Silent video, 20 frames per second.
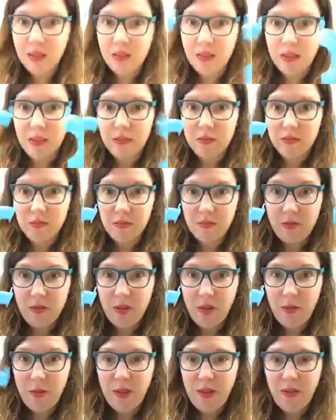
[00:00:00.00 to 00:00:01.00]
So,
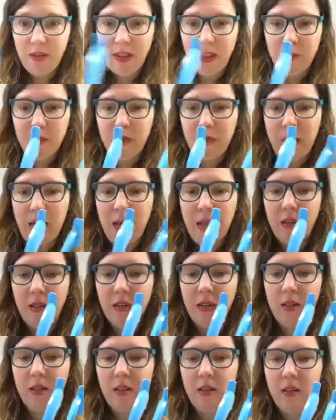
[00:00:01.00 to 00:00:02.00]
2 pieces, I can put that
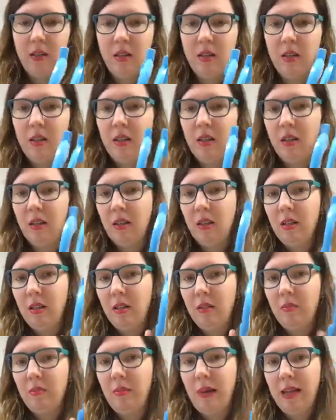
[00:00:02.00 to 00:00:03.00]

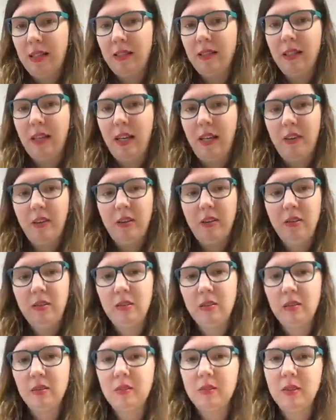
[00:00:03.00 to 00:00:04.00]
back together
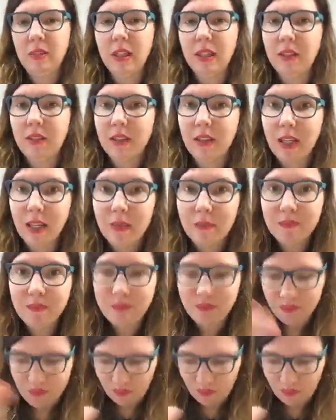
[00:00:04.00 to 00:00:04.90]
for next time.